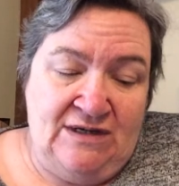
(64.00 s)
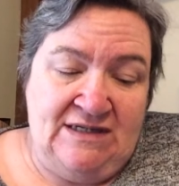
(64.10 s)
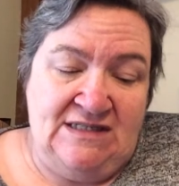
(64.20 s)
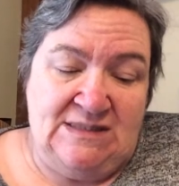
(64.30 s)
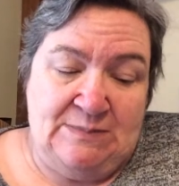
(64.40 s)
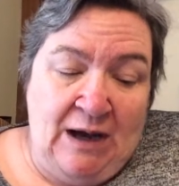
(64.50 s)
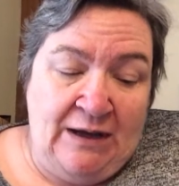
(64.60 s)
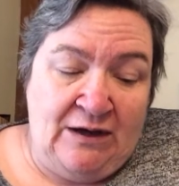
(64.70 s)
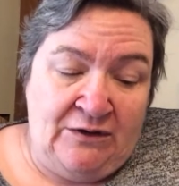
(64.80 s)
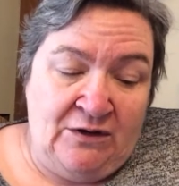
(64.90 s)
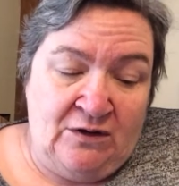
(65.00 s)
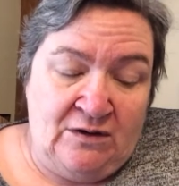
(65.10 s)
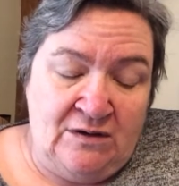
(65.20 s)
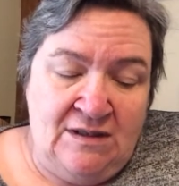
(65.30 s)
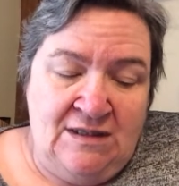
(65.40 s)
I could spy on
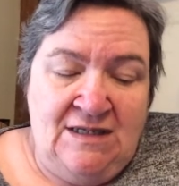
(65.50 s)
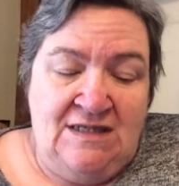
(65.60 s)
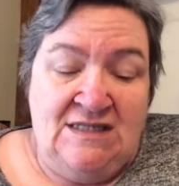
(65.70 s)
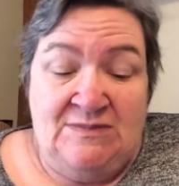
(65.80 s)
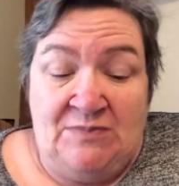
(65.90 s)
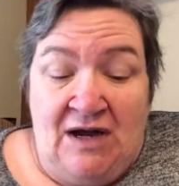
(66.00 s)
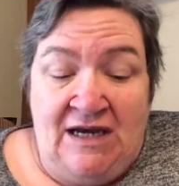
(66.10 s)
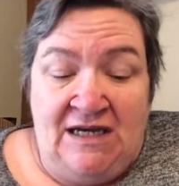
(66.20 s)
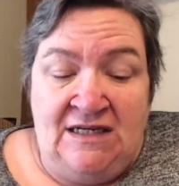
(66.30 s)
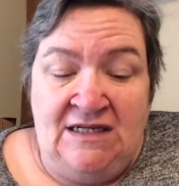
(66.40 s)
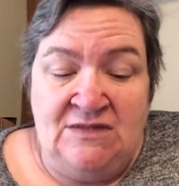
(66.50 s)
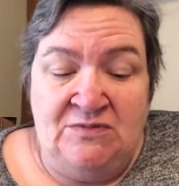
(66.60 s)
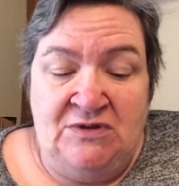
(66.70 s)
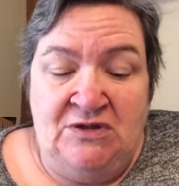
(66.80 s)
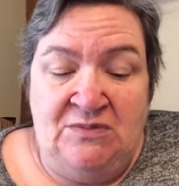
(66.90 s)
her. Spying is
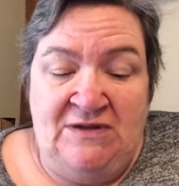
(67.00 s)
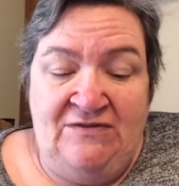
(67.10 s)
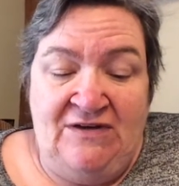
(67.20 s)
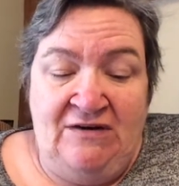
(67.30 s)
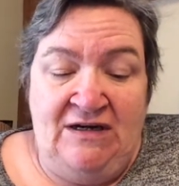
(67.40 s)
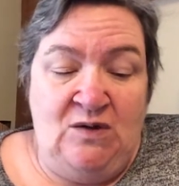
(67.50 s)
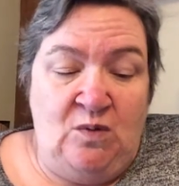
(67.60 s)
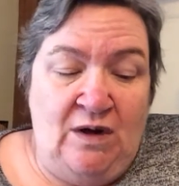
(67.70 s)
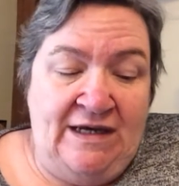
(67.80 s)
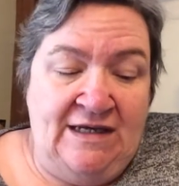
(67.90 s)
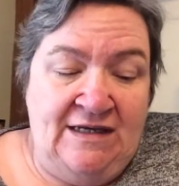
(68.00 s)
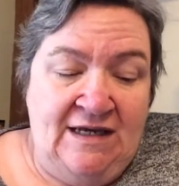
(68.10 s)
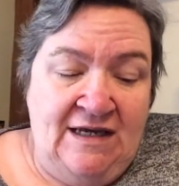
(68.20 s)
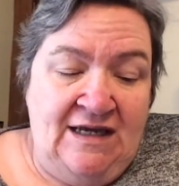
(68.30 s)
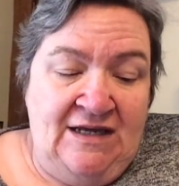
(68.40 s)
when you be very quiet
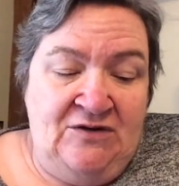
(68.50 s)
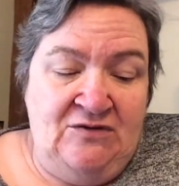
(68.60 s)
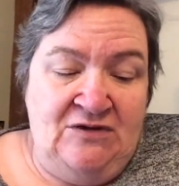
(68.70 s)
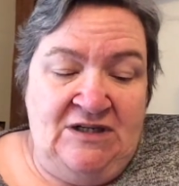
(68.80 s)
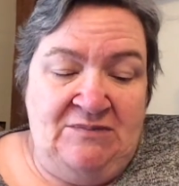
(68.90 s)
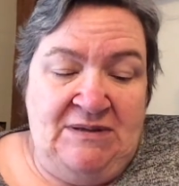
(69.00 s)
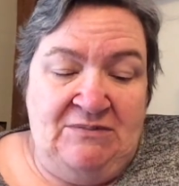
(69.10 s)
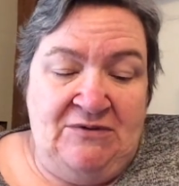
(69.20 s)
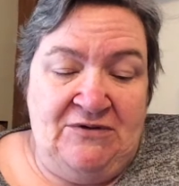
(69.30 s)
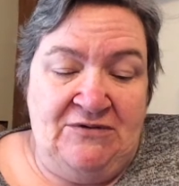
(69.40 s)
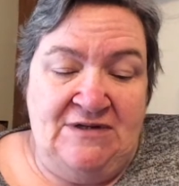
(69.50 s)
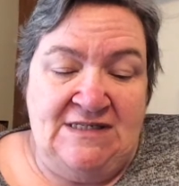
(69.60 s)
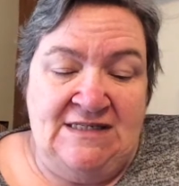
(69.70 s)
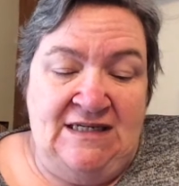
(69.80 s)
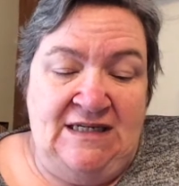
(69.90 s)
and you look at people through a
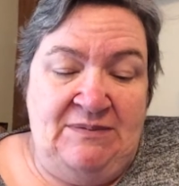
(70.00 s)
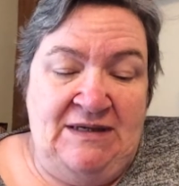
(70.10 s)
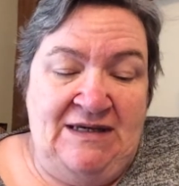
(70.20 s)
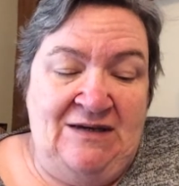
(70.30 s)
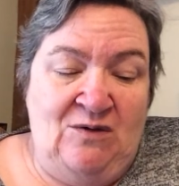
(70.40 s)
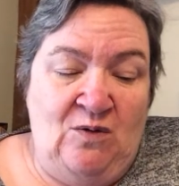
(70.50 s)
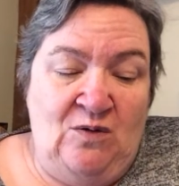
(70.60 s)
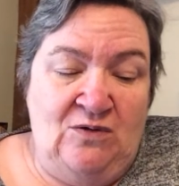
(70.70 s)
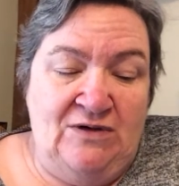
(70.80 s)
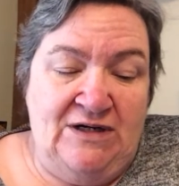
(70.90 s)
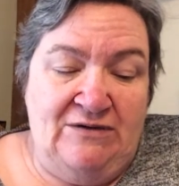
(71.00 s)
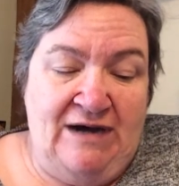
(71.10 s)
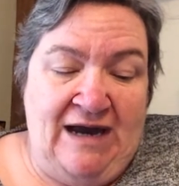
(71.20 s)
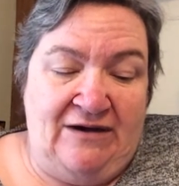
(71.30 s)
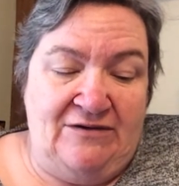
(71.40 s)
sneaky peeky hole or a
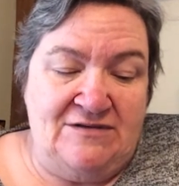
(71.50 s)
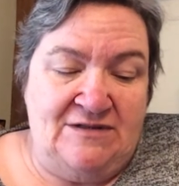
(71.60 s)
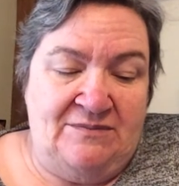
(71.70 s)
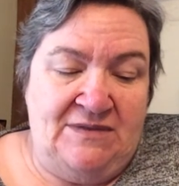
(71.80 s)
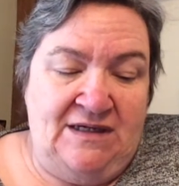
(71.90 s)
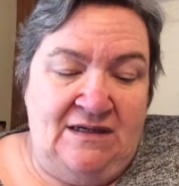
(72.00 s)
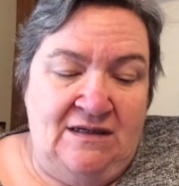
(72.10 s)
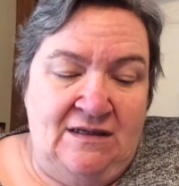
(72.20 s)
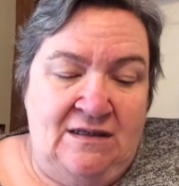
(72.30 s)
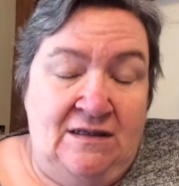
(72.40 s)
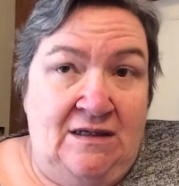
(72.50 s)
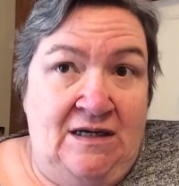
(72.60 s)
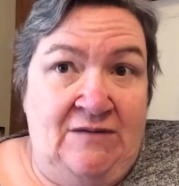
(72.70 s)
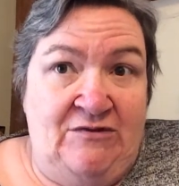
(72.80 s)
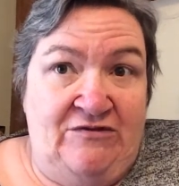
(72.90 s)
crack or something.
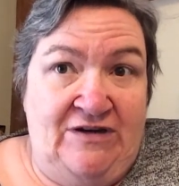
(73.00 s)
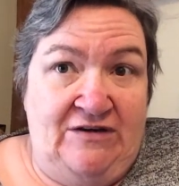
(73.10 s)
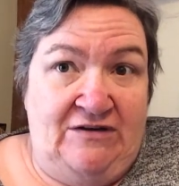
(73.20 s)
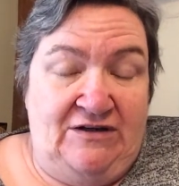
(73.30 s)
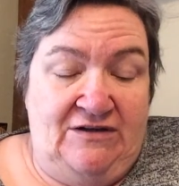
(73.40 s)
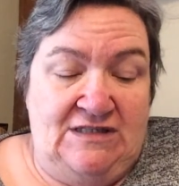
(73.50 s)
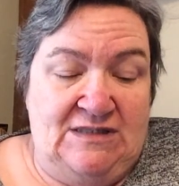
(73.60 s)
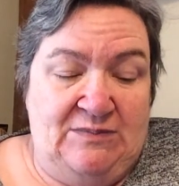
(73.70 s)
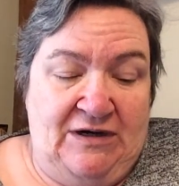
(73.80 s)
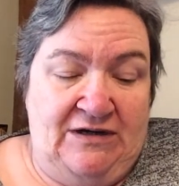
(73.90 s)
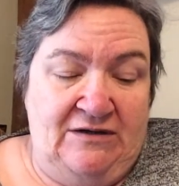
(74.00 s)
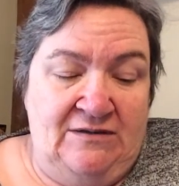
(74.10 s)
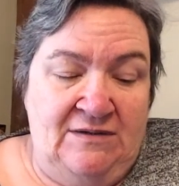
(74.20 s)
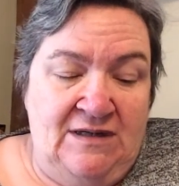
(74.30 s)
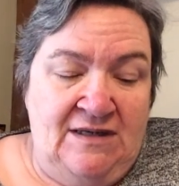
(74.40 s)
I am a very good spyer.
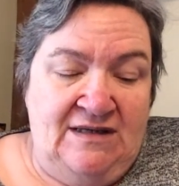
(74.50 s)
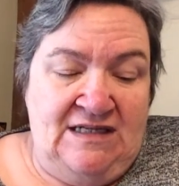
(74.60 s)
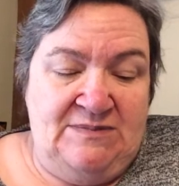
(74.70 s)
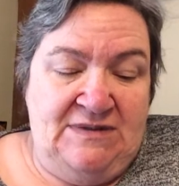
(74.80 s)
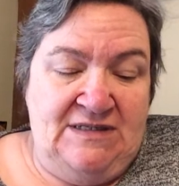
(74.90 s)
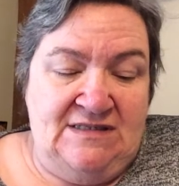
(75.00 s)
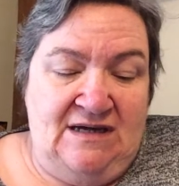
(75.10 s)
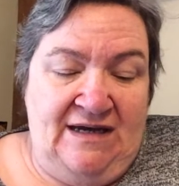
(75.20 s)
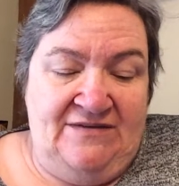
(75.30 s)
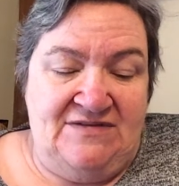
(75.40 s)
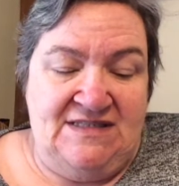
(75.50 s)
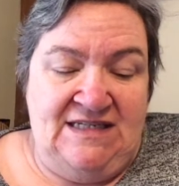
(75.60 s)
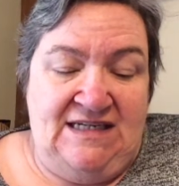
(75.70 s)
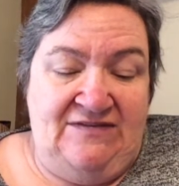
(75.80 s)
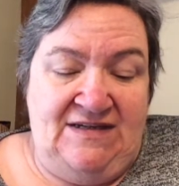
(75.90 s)
That's because I have
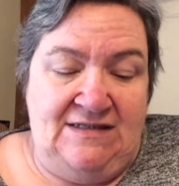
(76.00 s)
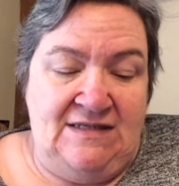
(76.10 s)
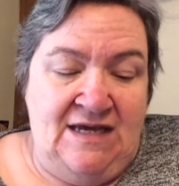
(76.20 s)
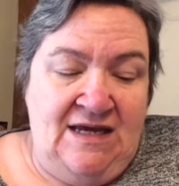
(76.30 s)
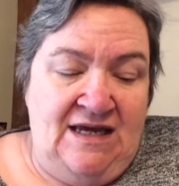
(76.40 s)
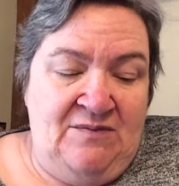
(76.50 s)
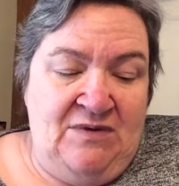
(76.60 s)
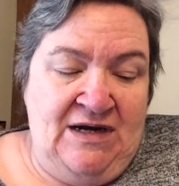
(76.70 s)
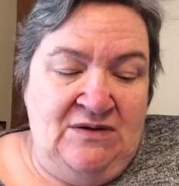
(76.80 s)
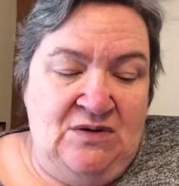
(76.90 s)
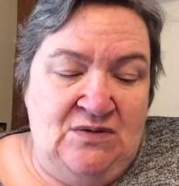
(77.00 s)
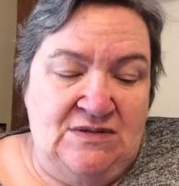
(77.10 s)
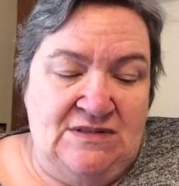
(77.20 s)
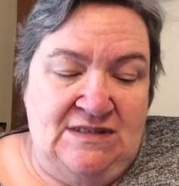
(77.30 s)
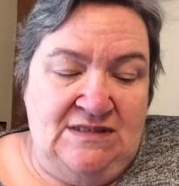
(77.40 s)
sneaky feet and my
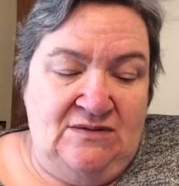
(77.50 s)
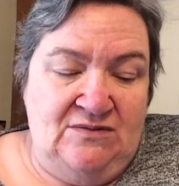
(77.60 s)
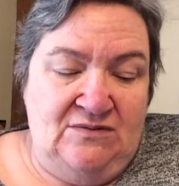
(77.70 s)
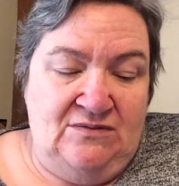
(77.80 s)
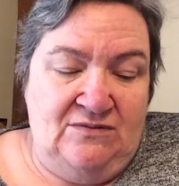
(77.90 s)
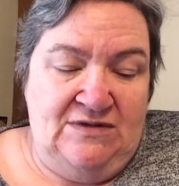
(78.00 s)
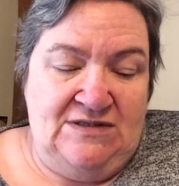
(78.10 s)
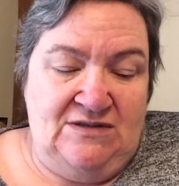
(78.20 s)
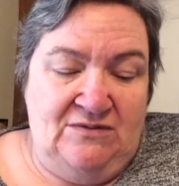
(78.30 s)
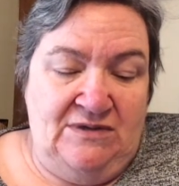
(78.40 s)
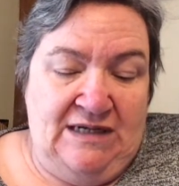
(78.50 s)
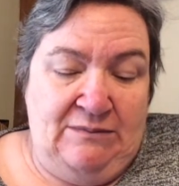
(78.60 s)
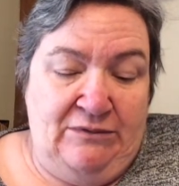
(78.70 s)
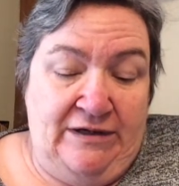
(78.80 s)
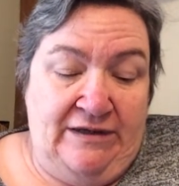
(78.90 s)
nose doesn't whistle when I
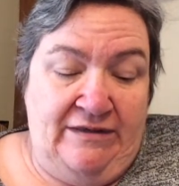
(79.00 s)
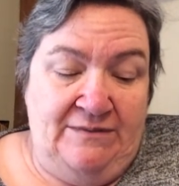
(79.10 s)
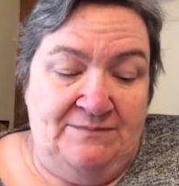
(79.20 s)
breathe.